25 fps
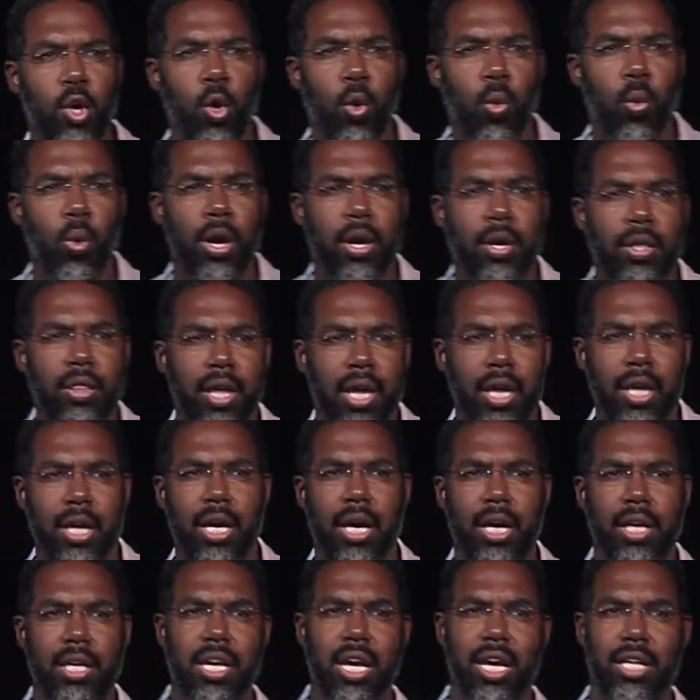where they
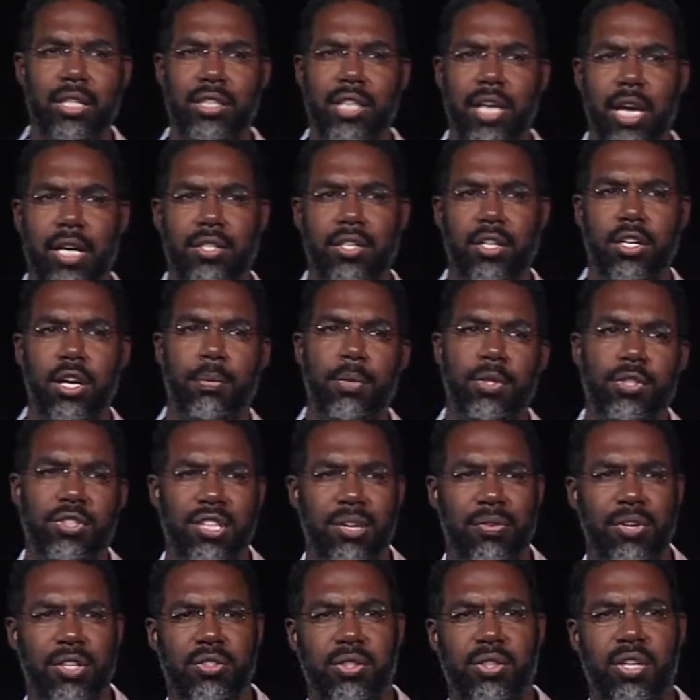contacted almost
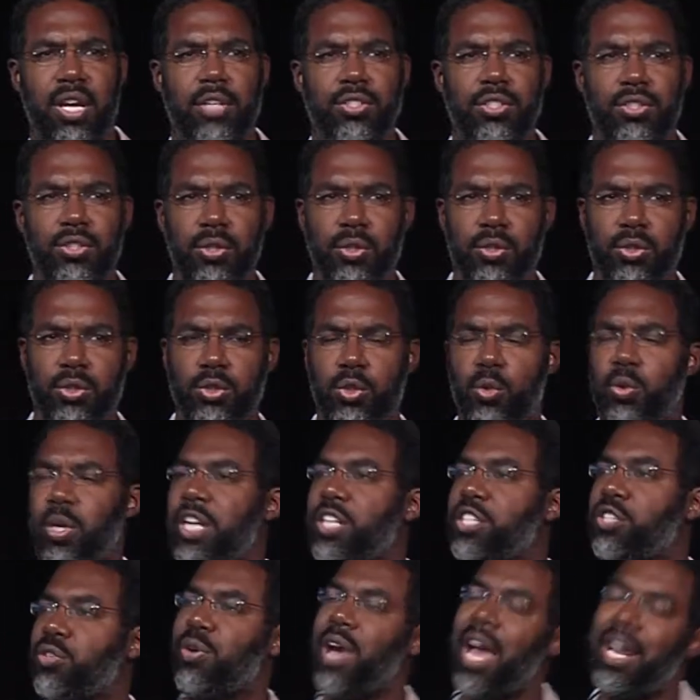700,000 users who
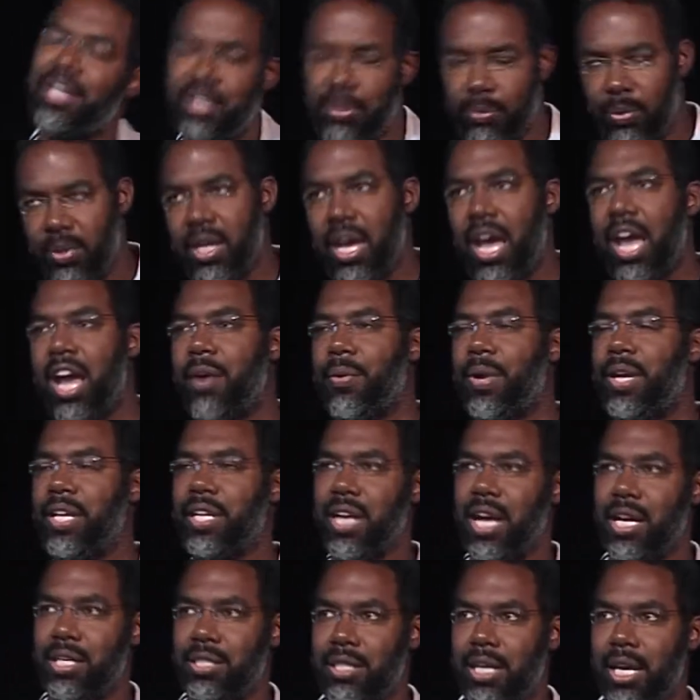interacted with IRA
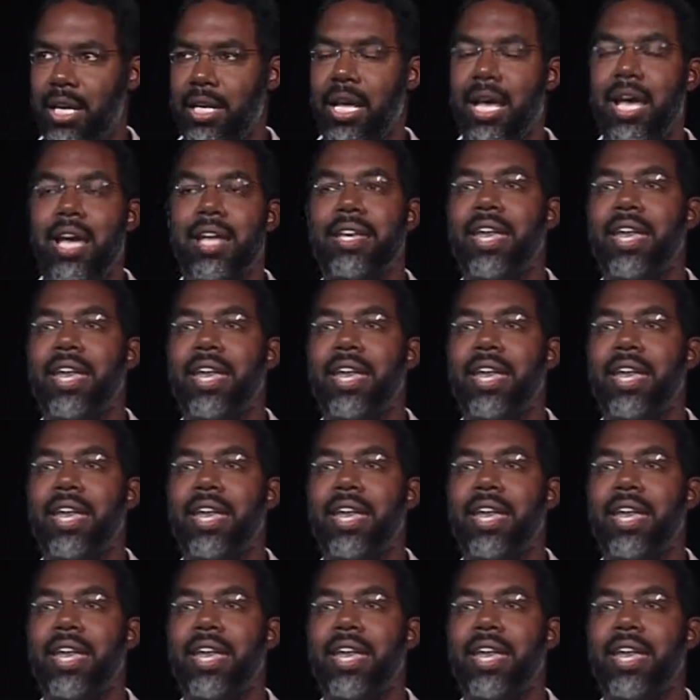content.